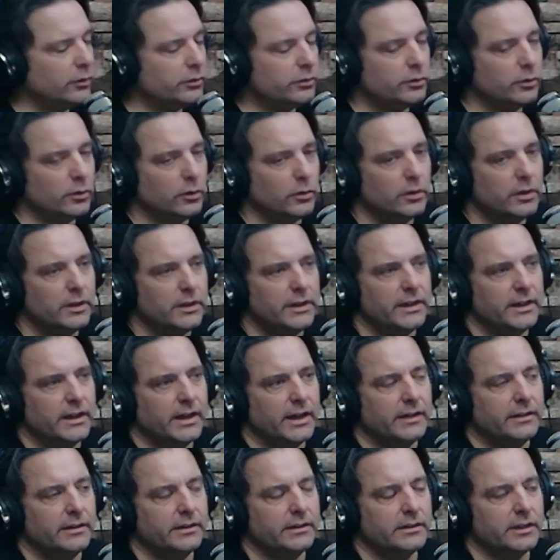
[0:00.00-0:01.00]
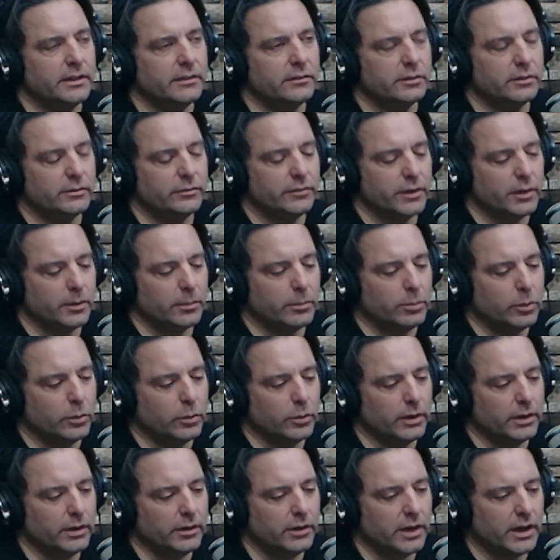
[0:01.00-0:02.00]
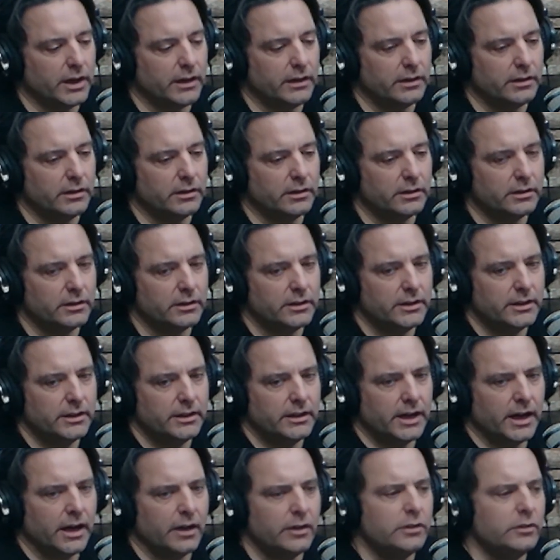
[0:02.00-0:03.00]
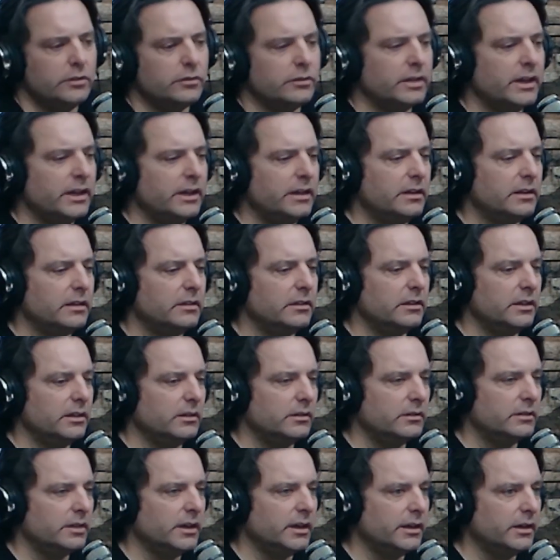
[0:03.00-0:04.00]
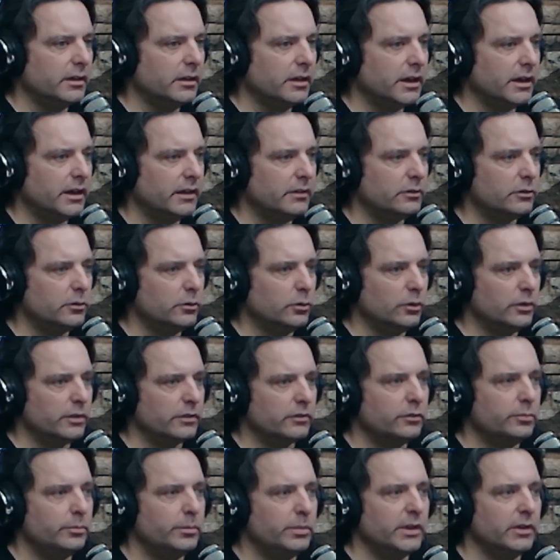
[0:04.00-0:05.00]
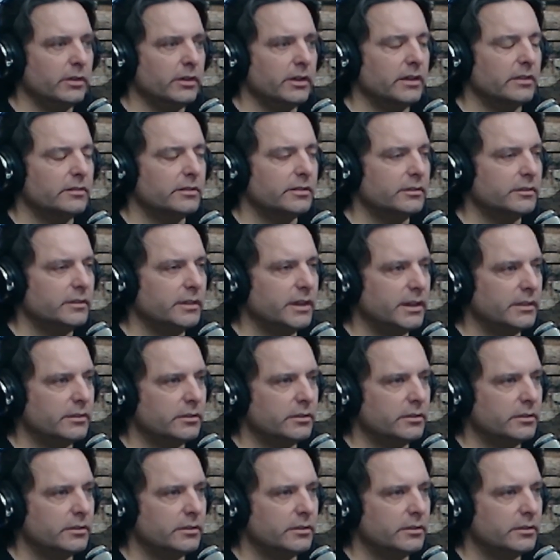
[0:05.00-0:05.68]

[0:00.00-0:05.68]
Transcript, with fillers: you know. So I think that's a fair point. You know, how do you how do you take in the entire high school experience?